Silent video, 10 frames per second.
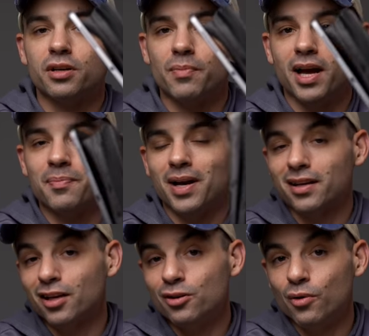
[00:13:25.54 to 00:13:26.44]
in a
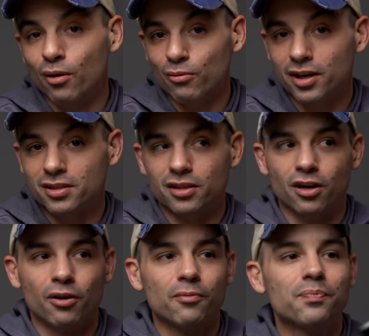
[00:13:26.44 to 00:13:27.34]
backpack, you are ready to
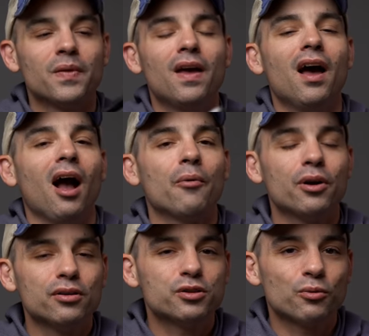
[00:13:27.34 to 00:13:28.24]
go. I would
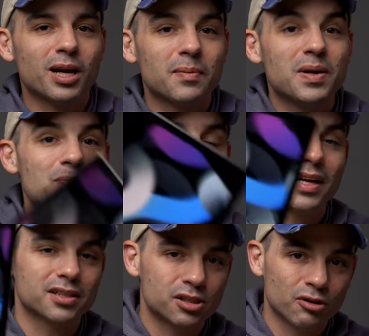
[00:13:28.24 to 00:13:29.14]
also recommend
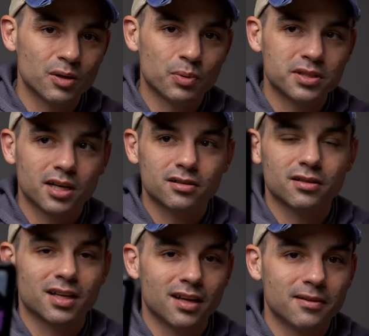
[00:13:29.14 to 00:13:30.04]
buying a screen protector.
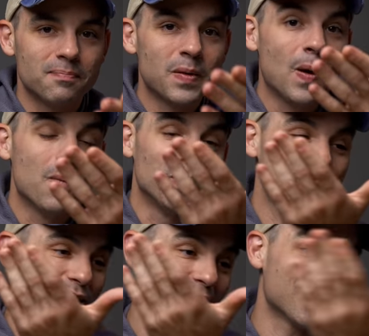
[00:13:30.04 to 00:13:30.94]
Again,
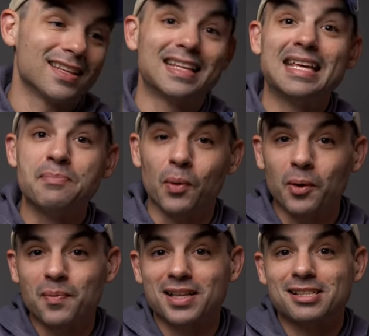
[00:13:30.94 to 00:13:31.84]
much like the
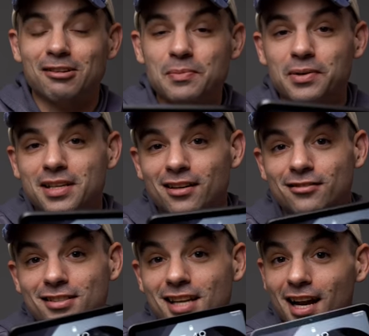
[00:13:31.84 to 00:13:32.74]
keyboard, my screen
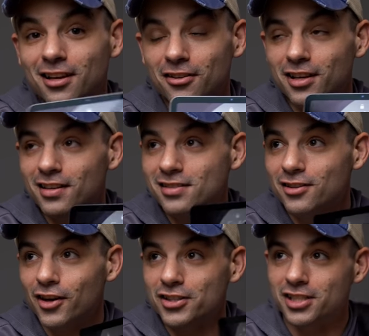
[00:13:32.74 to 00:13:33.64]
protector is not here yet. It's
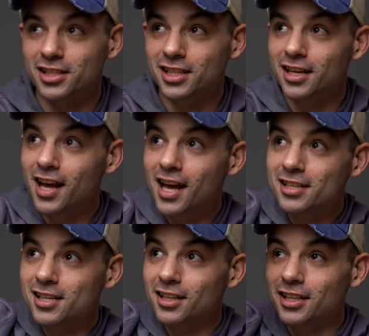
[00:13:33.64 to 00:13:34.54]
lost in the
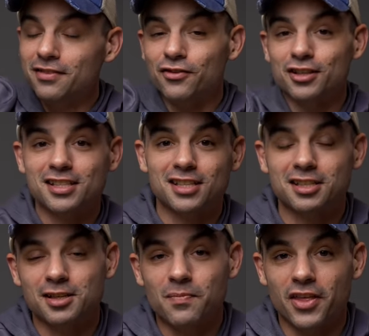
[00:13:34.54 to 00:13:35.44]
delivery
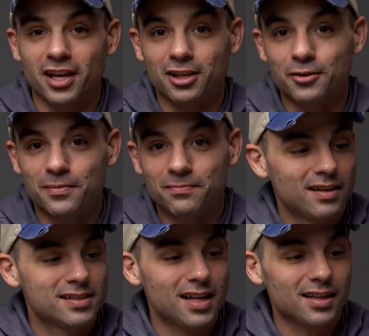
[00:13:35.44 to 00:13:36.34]
system. Thank you. I'm, um,
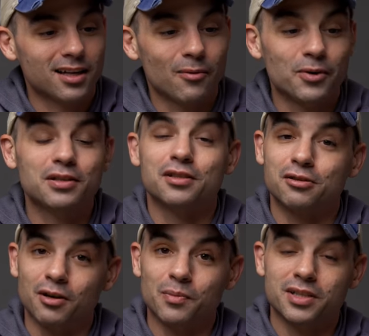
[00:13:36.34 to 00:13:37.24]
it's not like I wanted a
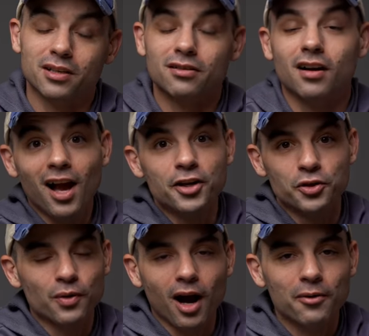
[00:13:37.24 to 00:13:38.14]
screen protector. I
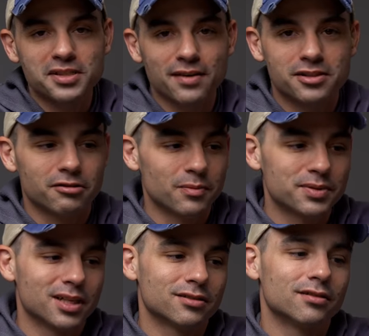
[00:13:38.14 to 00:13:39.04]
do. I always have a screen
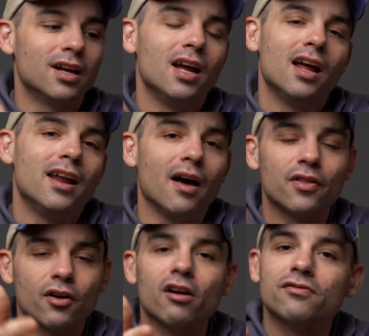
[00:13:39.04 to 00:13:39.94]
protector. Now,
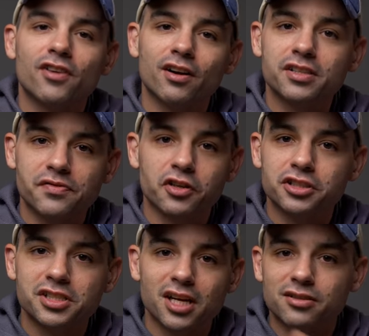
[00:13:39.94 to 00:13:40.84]
there are various
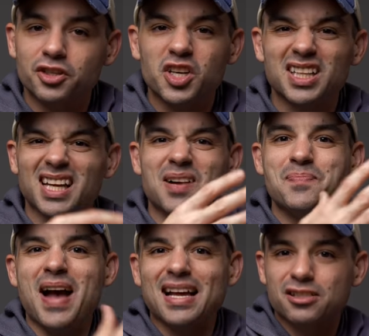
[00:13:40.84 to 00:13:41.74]
versions out there. You can get like a
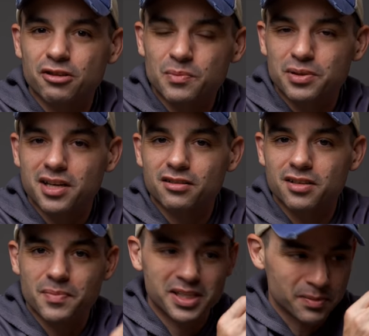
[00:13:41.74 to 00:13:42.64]
matte screen protector
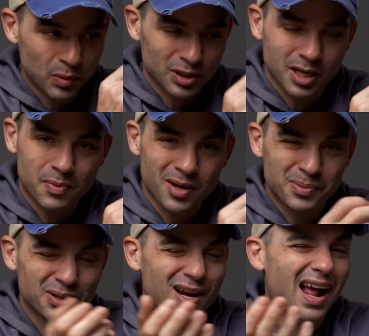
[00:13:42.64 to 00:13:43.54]
that makes it more like
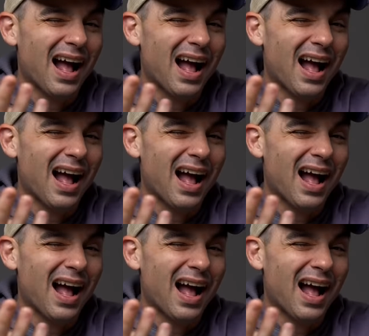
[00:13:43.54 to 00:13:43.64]
paper.